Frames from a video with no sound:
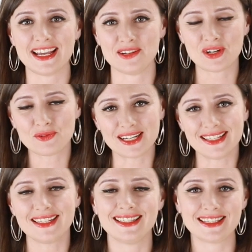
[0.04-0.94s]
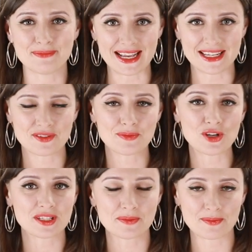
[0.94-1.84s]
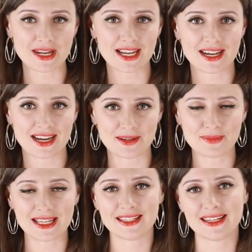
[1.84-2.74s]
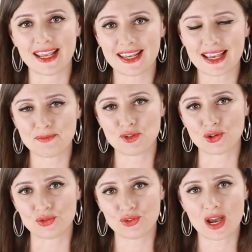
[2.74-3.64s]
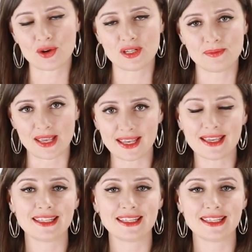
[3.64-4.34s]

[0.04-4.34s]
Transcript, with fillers: Hi everyone, it's Maya from WholesomeYum.com, and today I'm showing you how to make